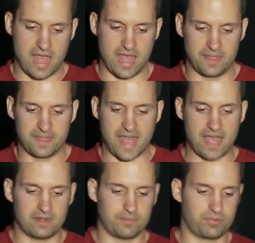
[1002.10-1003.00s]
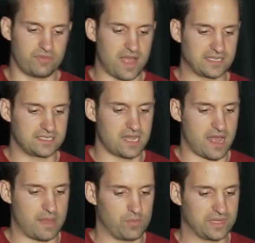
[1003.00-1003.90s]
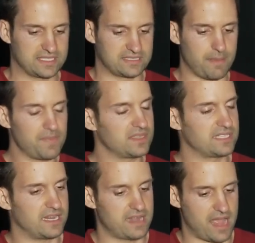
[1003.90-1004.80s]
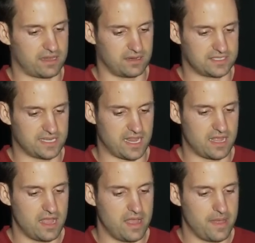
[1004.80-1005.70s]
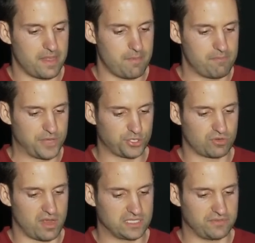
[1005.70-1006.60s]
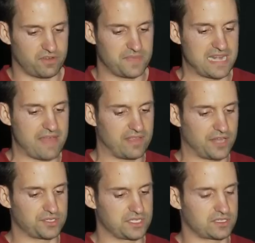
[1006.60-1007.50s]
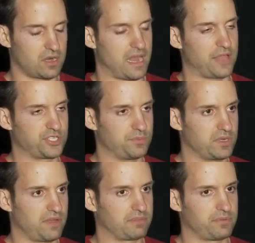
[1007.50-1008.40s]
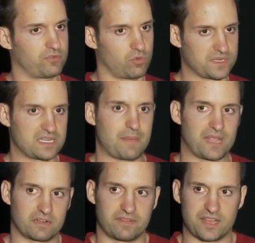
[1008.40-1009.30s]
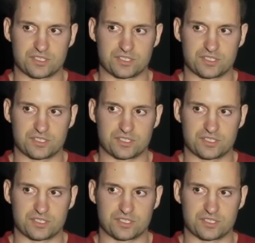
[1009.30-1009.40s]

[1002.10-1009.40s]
And that provides a time with sub-millisecond accuracy measured relative from the navigation start attribute of the performance timing interface.